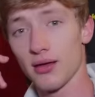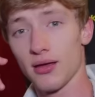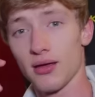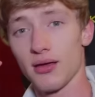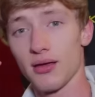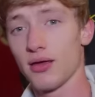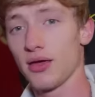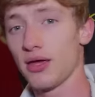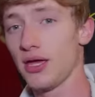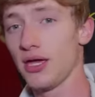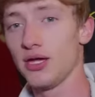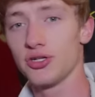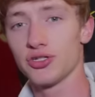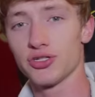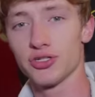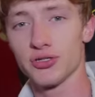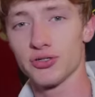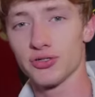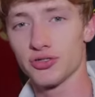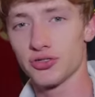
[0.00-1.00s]

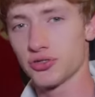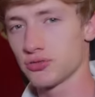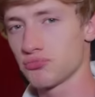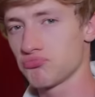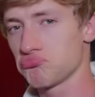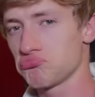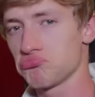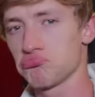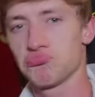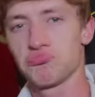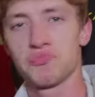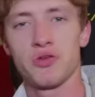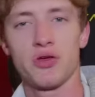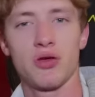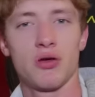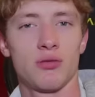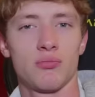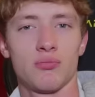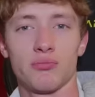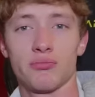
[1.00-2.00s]
Asians.
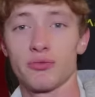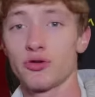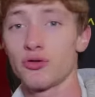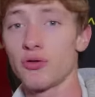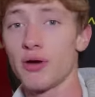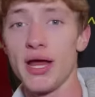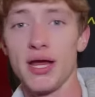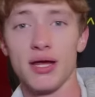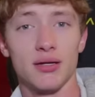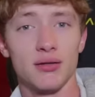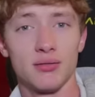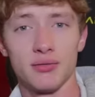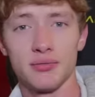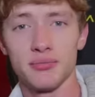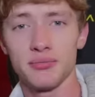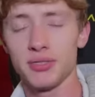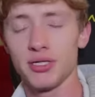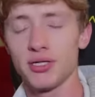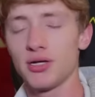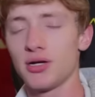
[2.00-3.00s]
Great.
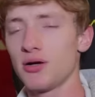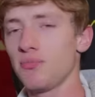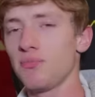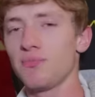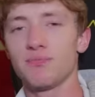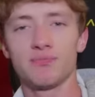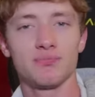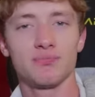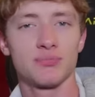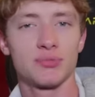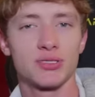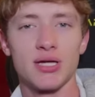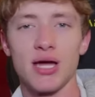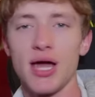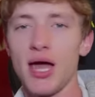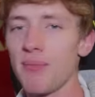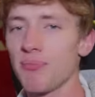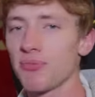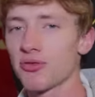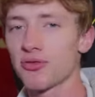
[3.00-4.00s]
You know,
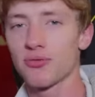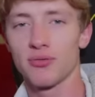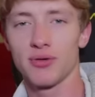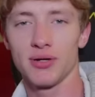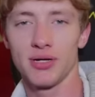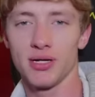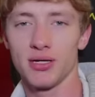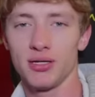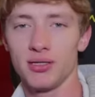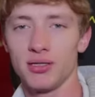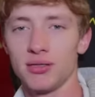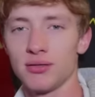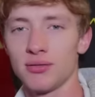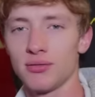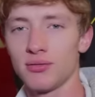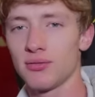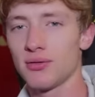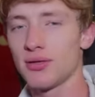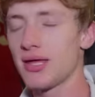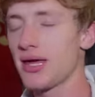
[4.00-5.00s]
top three
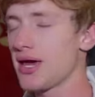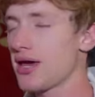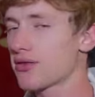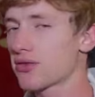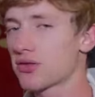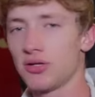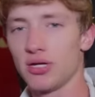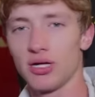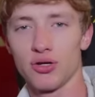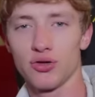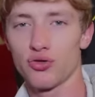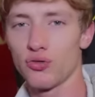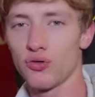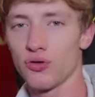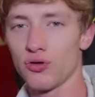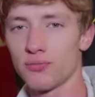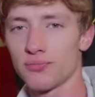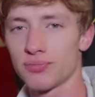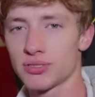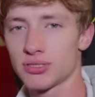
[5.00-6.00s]
ethnic
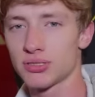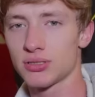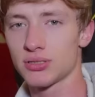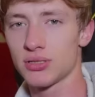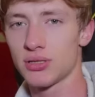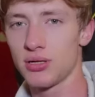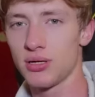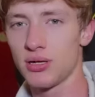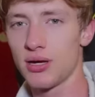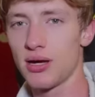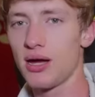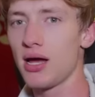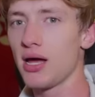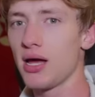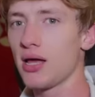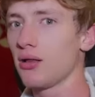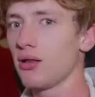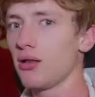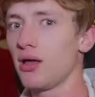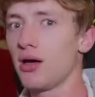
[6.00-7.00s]
groups. I
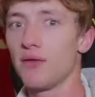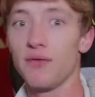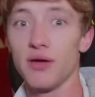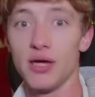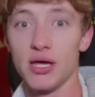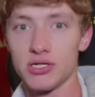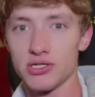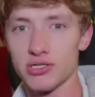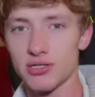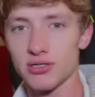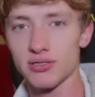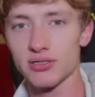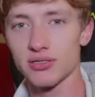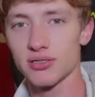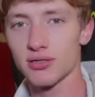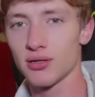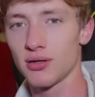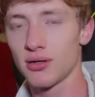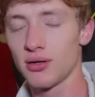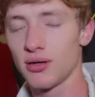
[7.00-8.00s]
love Asians.
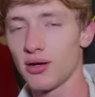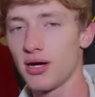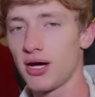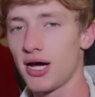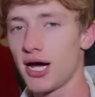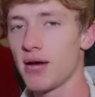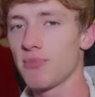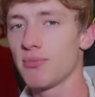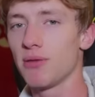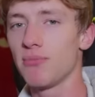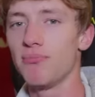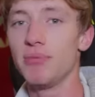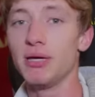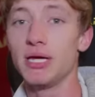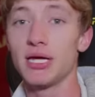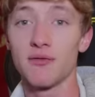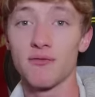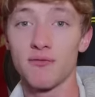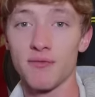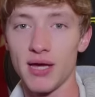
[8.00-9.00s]
I'm a
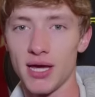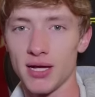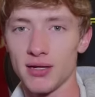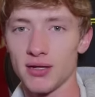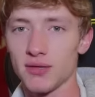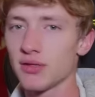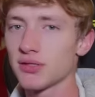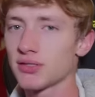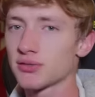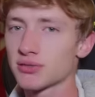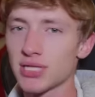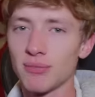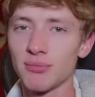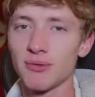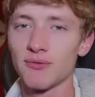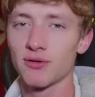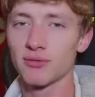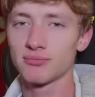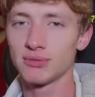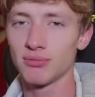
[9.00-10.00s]
big fan. And this is coming
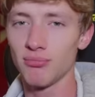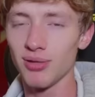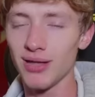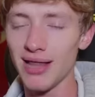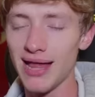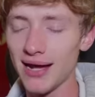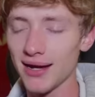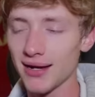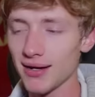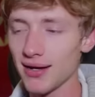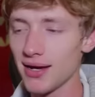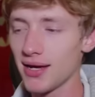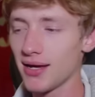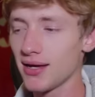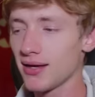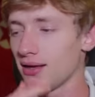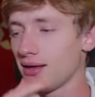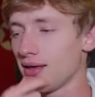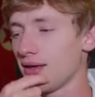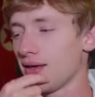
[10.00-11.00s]
from a black guy.
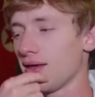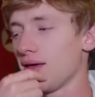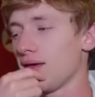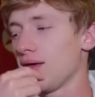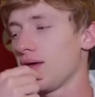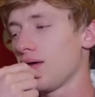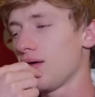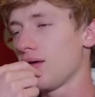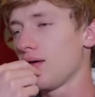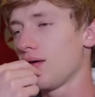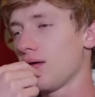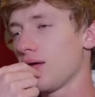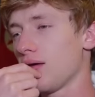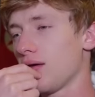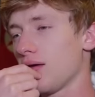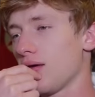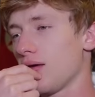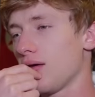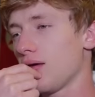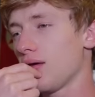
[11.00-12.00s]

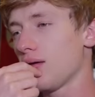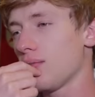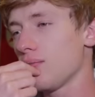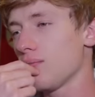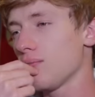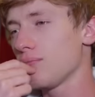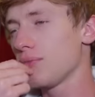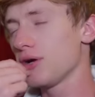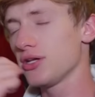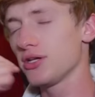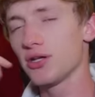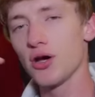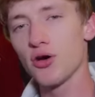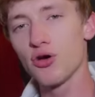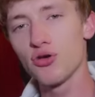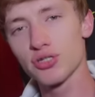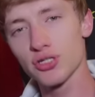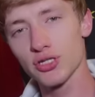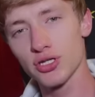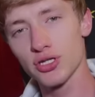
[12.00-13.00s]
But you know
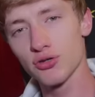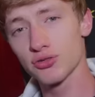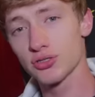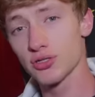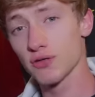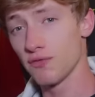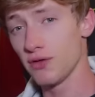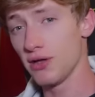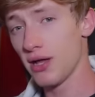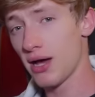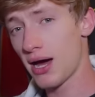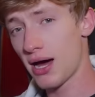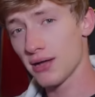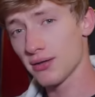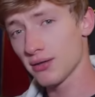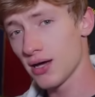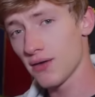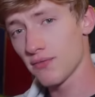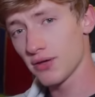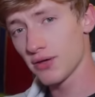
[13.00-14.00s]
who's accused of not
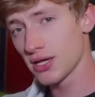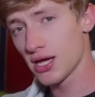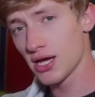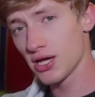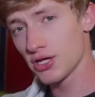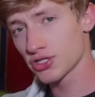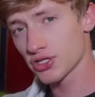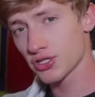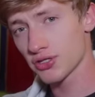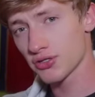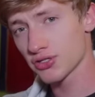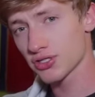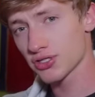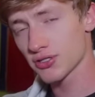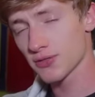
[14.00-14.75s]
loving Asians?